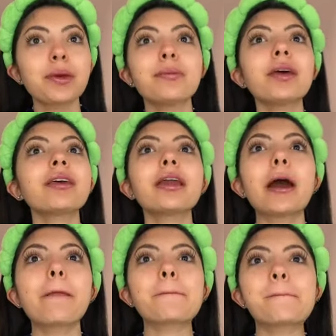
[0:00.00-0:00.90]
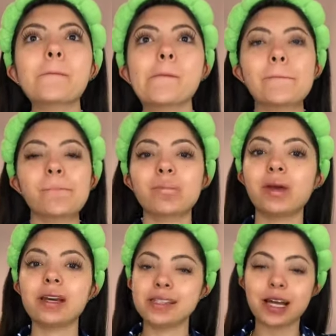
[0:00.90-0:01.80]
millionaire
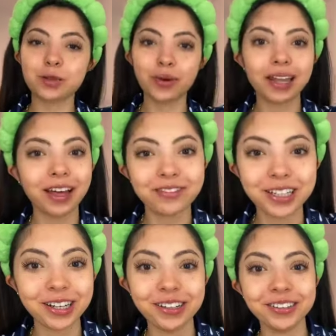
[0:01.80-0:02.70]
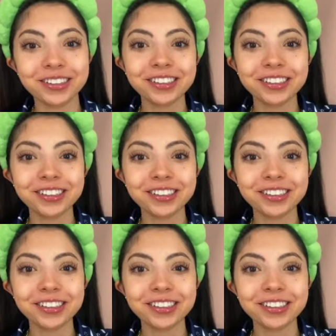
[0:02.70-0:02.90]
because that's what I love to do.